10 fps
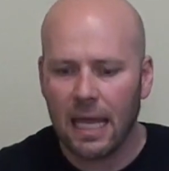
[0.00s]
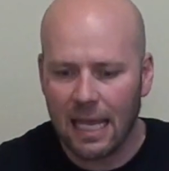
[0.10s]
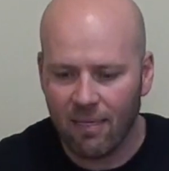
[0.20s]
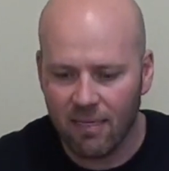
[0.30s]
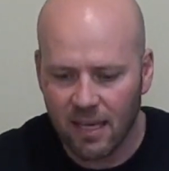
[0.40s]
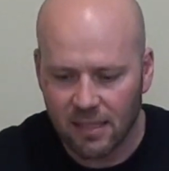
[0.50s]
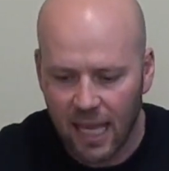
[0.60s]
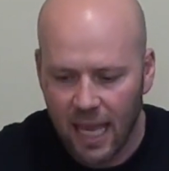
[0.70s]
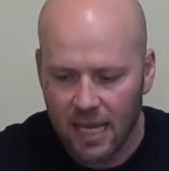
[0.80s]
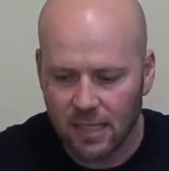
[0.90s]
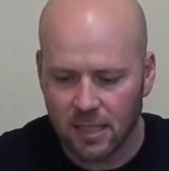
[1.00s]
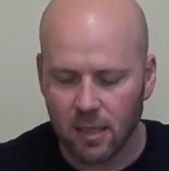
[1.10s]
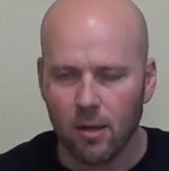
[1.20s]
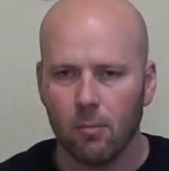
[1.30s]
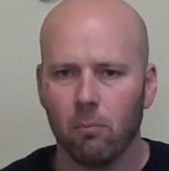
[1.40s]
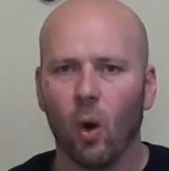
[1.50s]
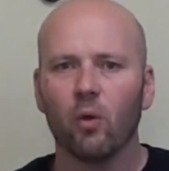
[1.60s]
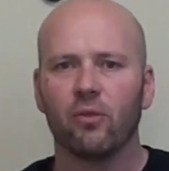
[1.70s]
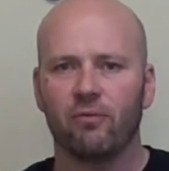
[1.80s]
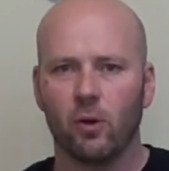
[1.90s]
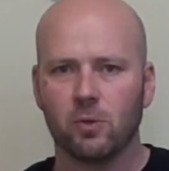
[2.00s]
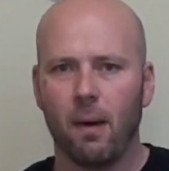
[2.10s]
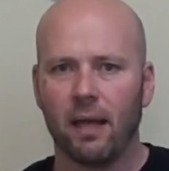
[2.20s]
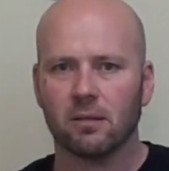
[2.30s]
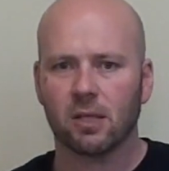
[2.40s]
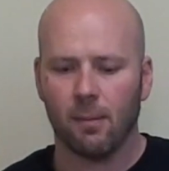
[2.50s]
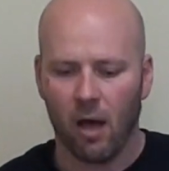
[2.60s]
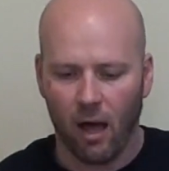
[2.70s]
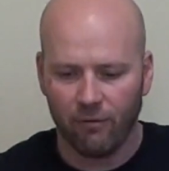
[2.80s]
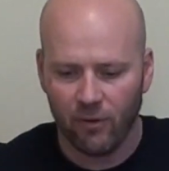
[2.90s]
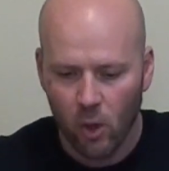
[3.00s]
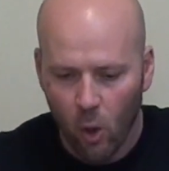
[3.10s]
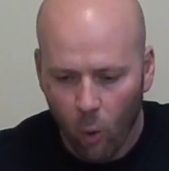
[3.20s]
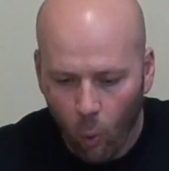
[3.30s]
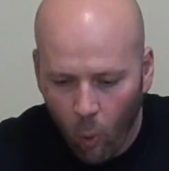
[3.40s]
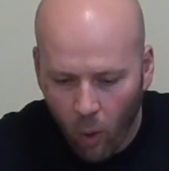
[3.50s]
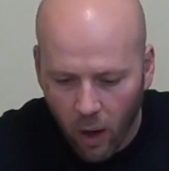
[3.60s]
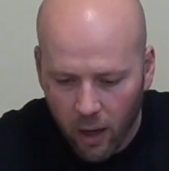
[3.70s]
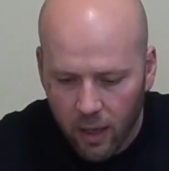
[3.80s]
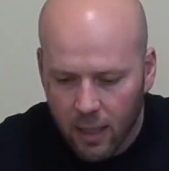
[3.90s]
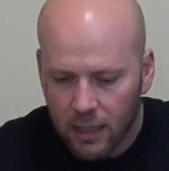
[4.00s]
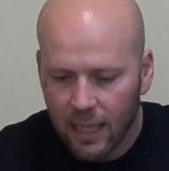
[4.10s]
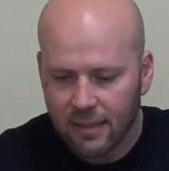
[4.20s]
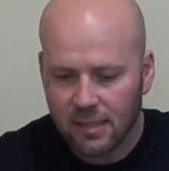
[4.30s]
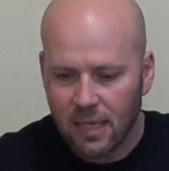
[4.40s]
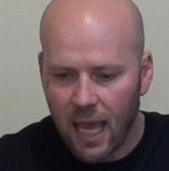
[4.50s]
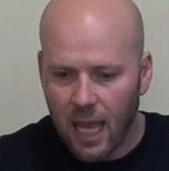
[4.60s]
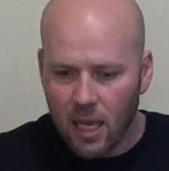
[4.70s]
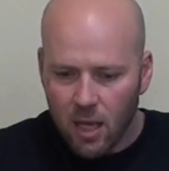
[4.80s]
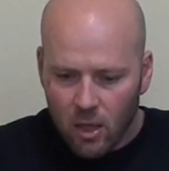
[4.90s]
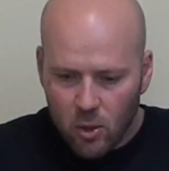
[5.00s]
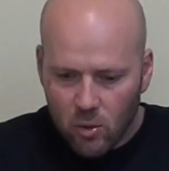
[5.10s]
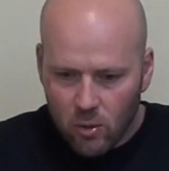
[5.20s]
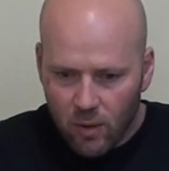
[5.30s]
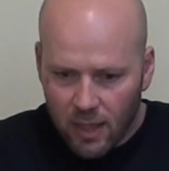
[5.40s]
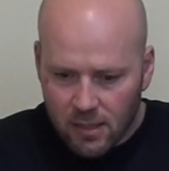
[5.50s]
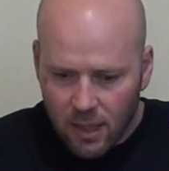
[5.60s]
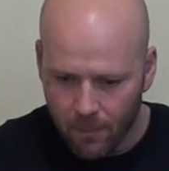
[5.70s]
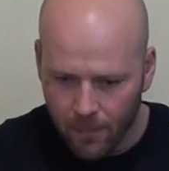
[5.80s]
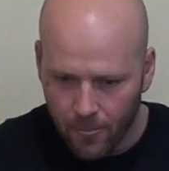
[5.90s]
In this case, both of those buttons come off. Or, let's say you do this,